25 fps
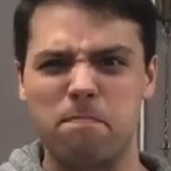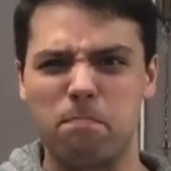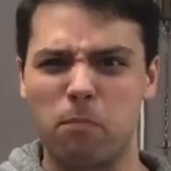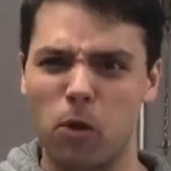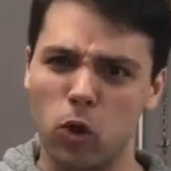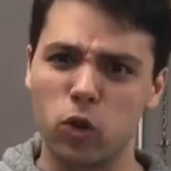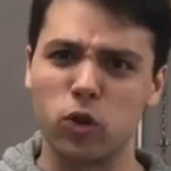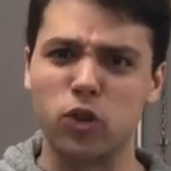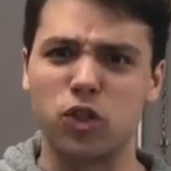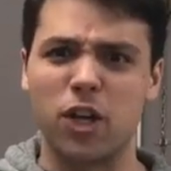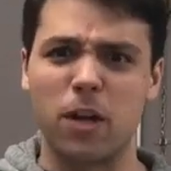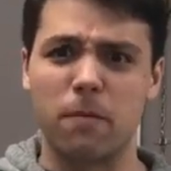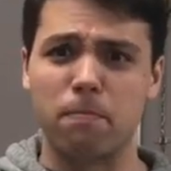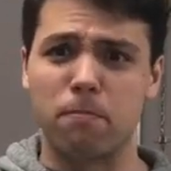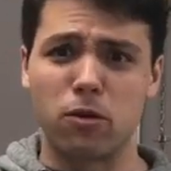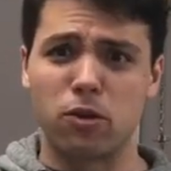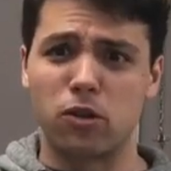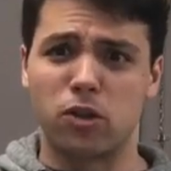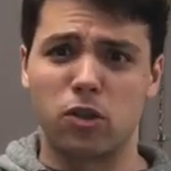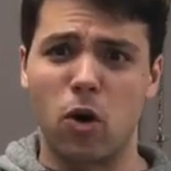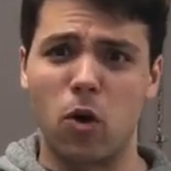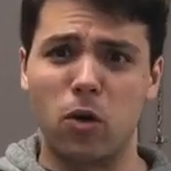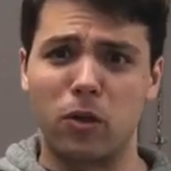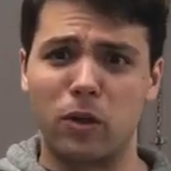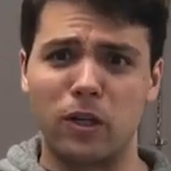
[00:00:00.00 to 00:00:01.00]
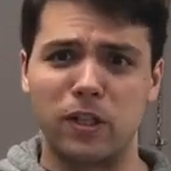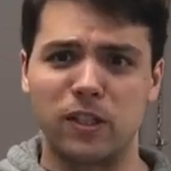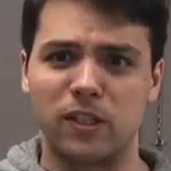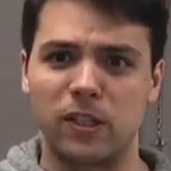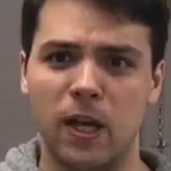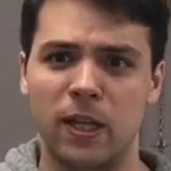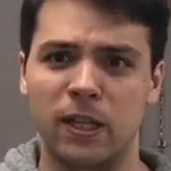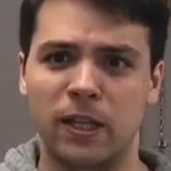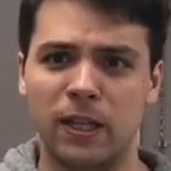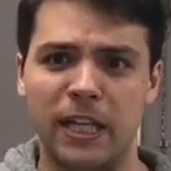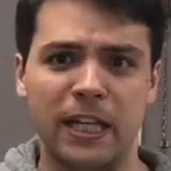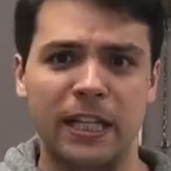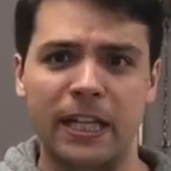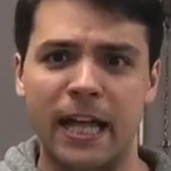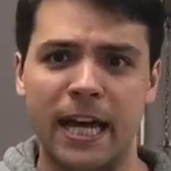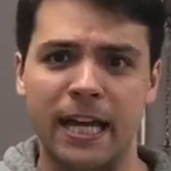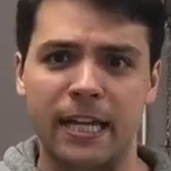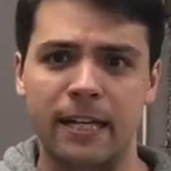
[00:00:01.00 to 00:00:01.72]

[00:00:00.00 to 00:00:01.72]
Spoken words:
bullshit persona suddenly,